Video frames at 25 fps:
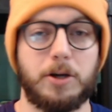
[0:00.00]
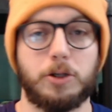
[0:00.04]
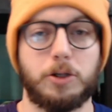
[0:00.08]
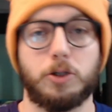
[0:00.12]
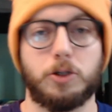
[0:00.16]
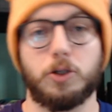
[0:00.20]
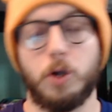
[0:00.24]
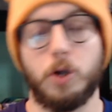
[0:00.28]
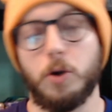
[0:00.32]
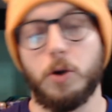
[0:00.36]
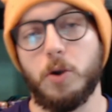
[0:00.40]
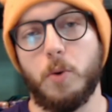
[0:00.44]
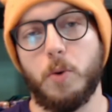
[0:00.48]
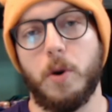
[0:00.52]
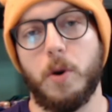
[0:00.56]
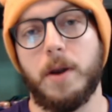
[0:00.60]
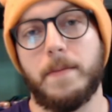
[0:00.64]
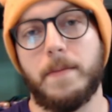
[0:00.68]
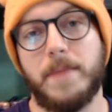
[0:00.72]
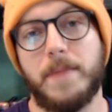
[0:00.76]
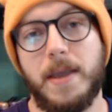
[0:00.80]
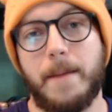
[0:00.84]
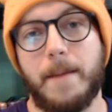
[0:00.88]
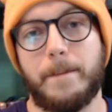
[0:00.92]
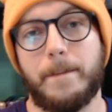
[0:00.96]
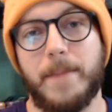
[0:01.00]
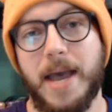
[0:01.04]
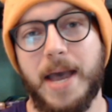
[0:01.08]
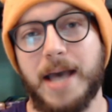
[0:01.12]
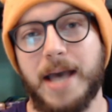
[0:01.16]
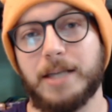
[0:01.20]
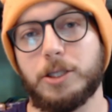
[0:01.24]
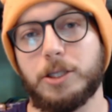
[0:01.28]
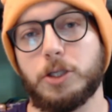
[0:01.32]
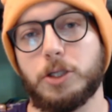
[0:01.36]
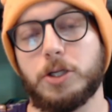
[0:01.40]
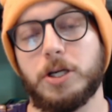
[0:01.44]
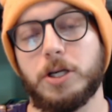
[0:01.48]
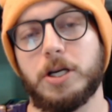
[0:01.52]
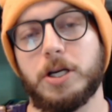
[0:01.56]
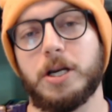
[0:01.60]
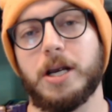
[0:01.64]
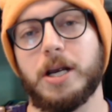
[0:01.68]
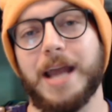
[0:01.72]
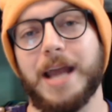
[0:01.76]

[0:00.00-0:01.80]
So You Want to Be a Master.